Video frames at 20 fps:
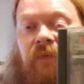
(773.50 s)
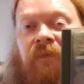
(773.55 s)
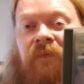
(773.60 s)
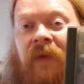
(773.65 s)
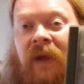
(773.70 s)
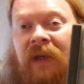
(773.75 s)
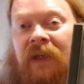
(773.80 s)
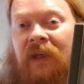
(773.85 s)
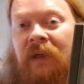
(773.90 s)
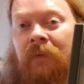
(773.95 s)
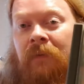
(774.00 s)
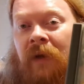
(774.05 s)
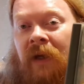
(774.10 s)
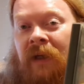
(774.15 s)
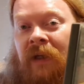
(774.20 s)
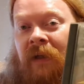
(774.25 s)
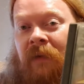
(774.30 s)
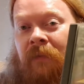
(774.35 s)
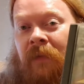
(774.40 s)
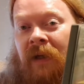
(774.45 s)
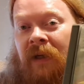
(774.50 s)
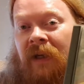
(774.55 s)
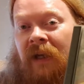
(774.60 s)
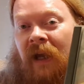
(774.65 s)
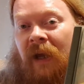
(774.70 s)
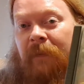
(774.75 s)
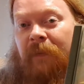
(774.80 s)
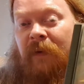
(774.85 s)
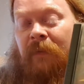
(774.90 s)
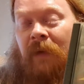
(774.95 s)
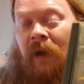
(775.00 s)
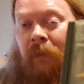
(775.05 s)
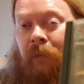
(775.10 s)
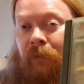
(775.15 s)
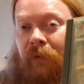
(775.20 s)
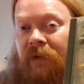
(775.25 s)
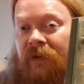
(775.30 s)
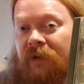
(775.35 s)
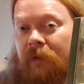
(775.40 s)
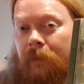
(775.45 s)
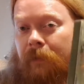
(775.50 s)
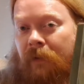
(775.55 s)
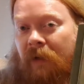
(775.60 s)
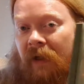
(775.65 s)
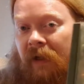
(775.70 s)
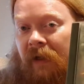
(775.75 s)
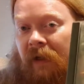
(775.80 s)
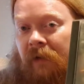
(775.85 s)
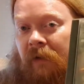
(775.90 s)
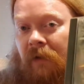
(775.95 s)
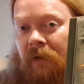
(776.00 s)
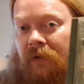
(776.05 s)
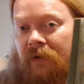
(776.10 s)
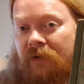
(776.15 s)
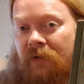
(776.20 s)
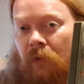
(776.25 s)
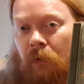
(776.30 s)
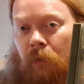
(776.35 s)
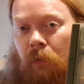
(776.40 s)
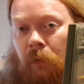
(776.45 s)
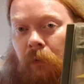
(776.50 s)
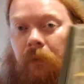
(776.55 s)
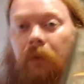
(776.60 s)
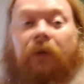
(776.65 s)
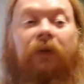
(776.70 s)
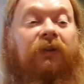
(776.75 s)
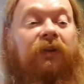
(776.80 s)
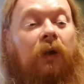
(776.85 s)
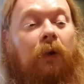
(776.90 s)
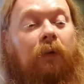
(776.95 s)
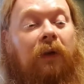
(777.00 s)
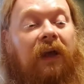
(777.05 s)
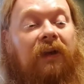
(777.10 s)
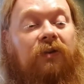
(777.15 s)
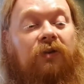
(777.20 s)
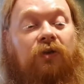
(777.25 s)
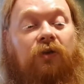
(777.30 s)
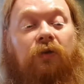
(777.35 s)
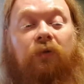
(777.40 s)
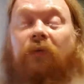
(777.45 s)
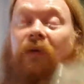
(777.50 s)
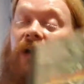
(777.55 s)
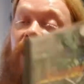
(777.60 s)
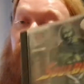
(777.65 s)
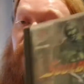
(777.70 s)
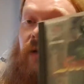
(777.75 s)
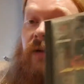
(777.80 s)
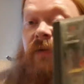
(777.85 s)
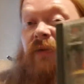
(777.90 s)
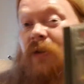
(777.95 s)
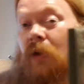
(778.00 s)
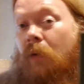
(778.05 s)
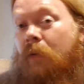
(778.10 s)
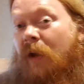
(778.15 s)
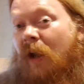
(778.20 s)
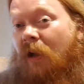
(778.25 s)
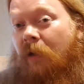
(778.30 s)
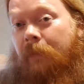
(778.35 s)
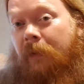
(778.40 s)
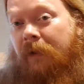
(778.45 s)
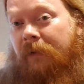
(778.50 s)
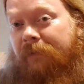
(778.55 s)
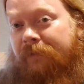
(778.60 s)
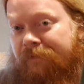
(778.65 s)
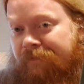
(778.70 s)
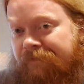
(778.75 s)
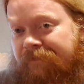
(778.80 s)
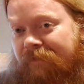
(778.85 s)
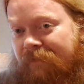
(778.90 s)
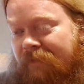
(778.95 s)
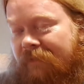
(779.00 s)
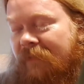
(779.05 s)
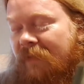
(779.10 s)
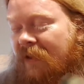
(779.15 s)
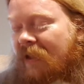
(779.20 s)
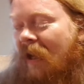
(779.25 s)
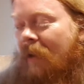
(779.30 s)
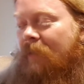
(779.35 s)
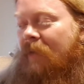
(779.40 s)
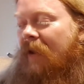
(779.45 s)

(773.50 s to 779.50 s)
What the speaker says: many happy memories playing Soul Edge, Soulcalibur, same